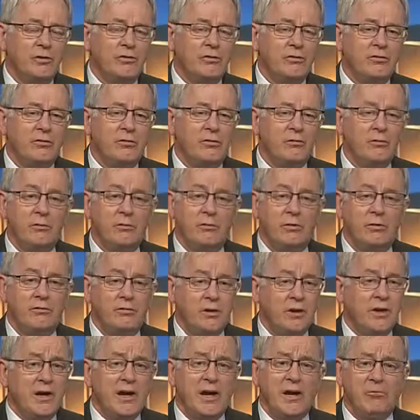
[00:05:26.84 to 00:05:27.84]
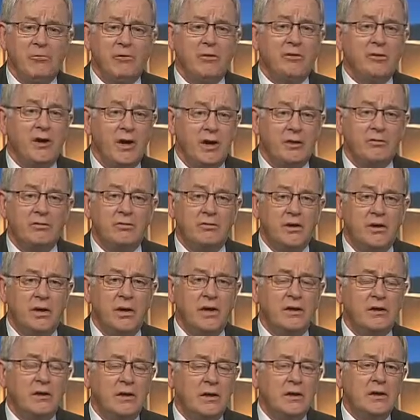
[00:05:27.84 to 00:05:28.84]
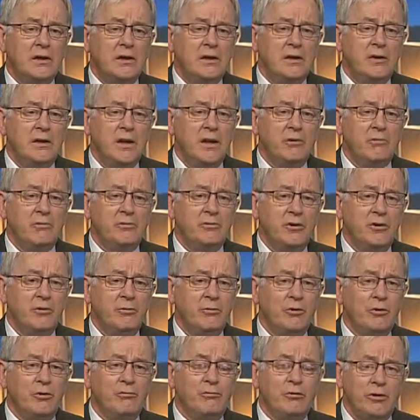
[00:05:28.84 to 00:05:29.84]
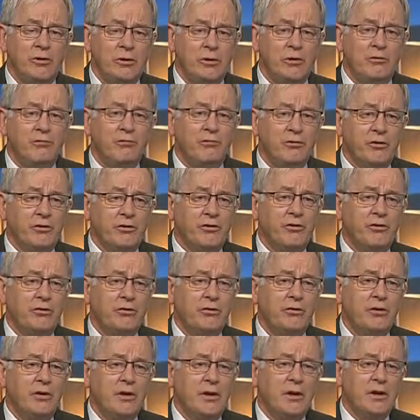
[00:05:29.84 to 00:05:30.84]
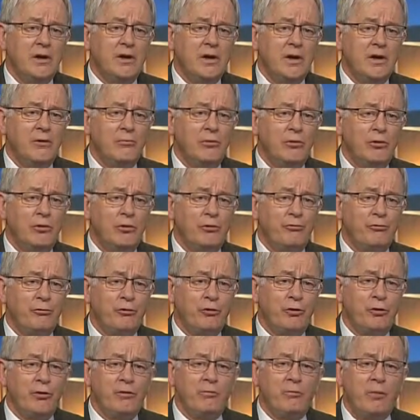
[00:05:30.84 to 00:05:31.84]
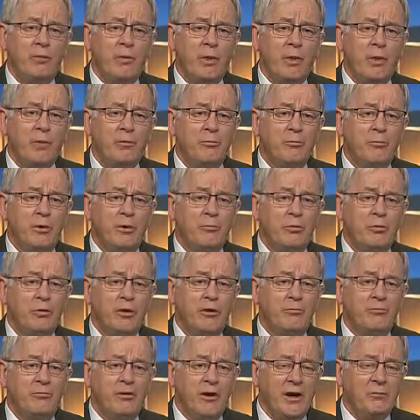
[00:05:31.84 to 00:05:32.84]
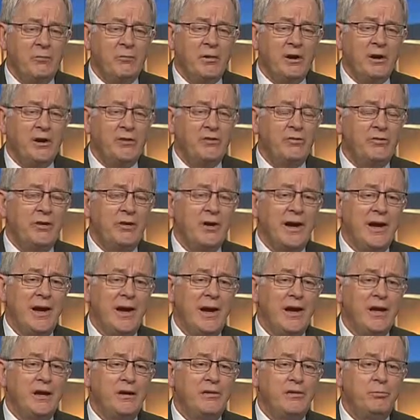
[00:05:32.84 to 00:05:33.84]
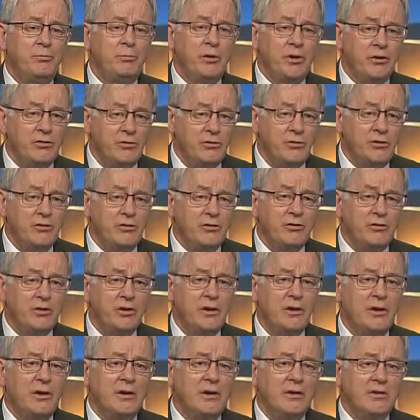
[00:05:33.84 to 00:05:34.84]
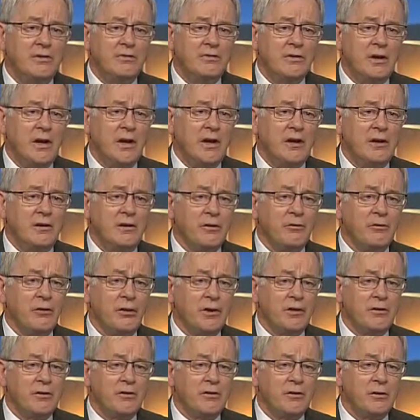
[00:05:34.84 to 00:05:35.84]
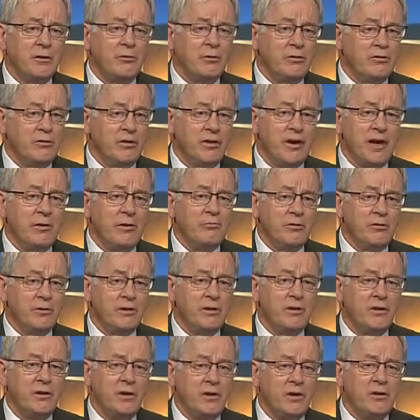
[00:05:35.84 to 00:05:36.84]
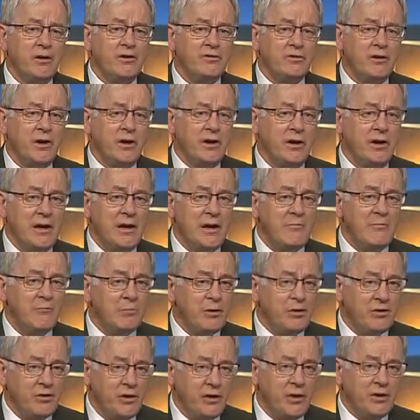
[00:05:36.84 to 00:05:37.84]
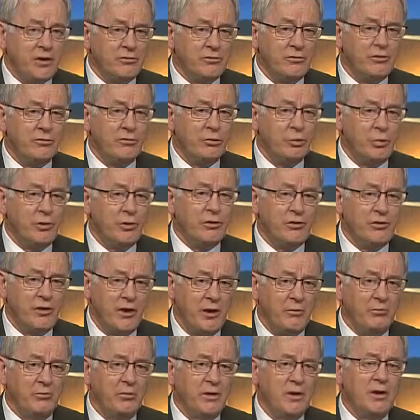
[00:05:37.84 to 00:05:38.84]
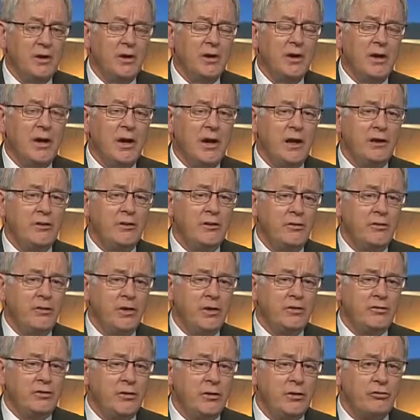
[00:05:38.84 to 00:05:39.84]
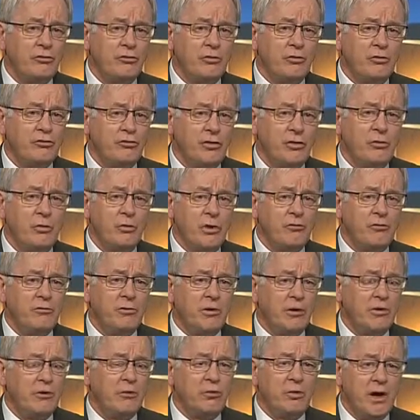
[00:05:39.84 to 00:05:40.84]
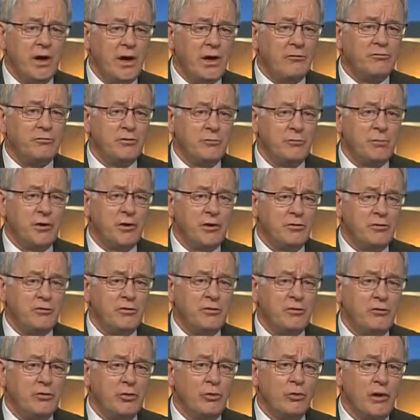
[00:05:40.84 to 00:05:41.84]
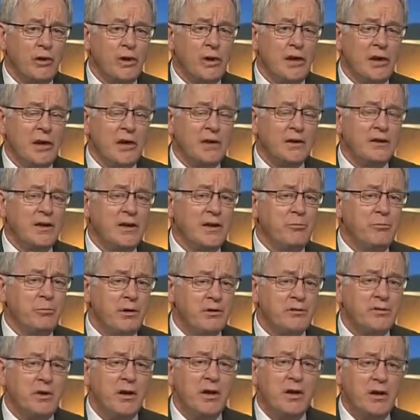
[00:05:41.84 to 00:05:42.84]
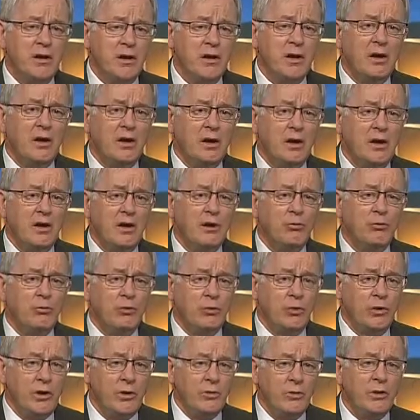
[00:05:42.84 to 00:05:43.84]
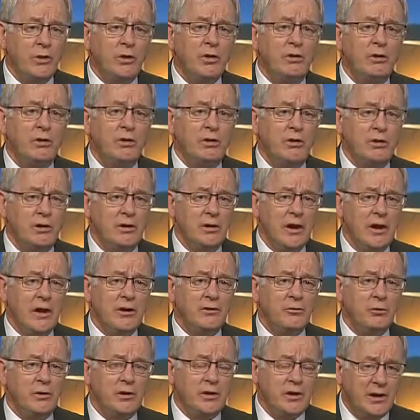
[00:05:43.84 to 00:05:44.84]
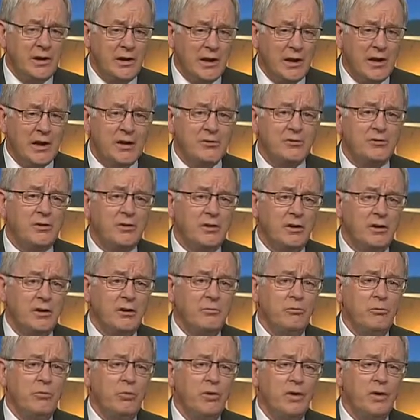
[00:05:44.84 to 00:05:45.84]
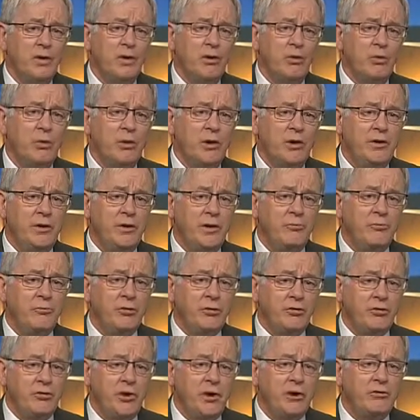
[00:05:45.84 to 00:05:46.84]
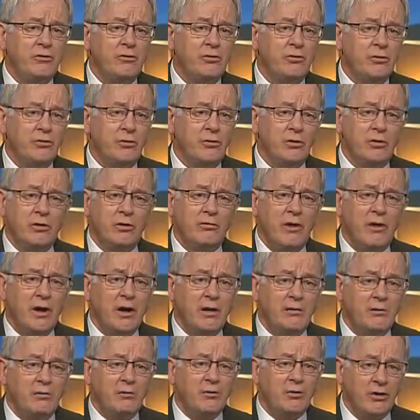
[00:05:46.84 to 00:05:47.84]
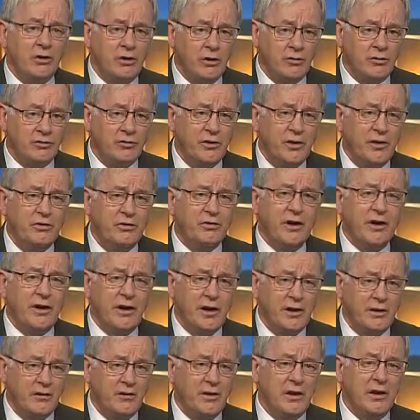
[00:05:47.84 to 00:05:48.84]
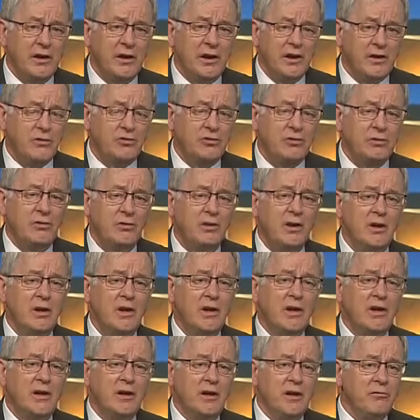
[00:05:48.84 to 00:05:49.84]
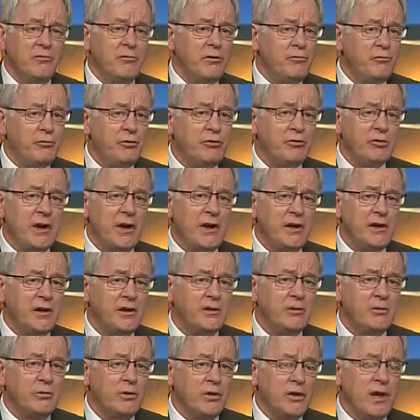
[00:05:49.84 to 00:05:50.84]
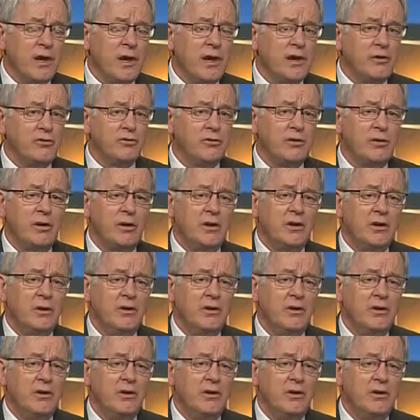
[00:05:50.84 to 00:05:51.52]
is to remove the carbon tax. Now, that will do more for confidence and more for families and business starting to think that there is a government that at least empathises with them. And these are the sorts of... We've got a raft of policies already out there, but we will, as we did last time, we did present all of our costings ahead of the election. And even if you take into account